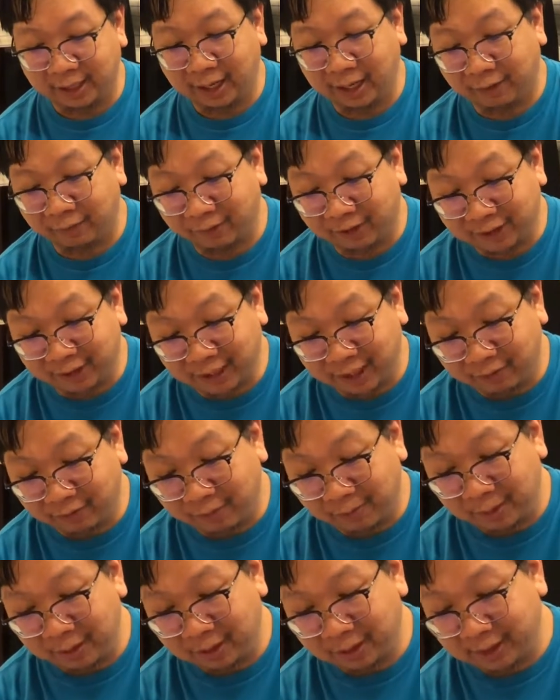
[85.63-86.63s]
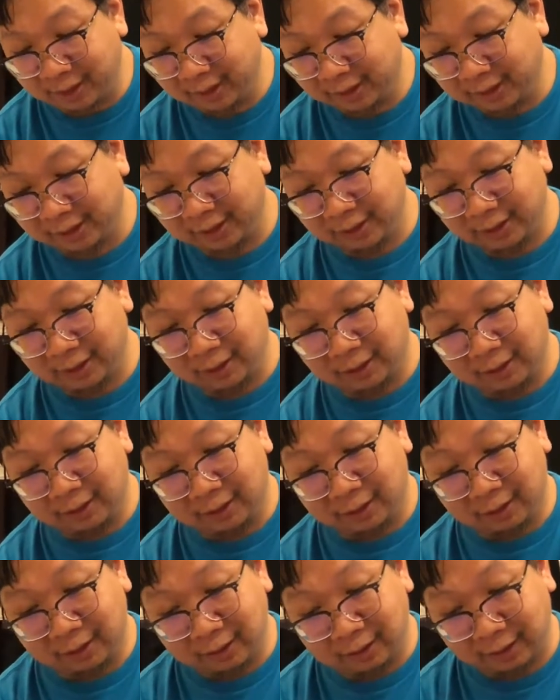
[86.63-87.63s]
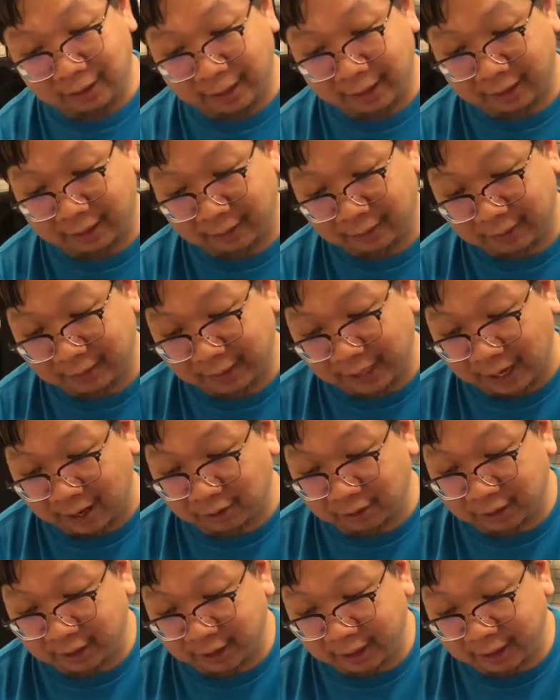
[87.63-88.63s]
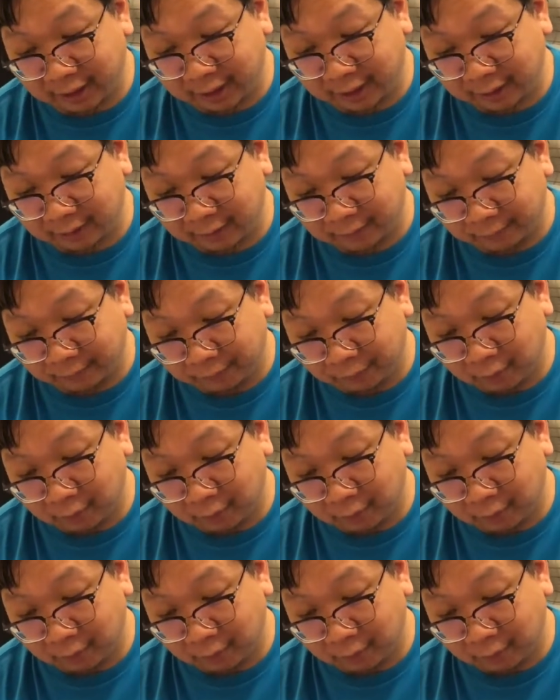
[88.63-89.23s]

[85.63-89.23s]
Investigative abilities, like accounting,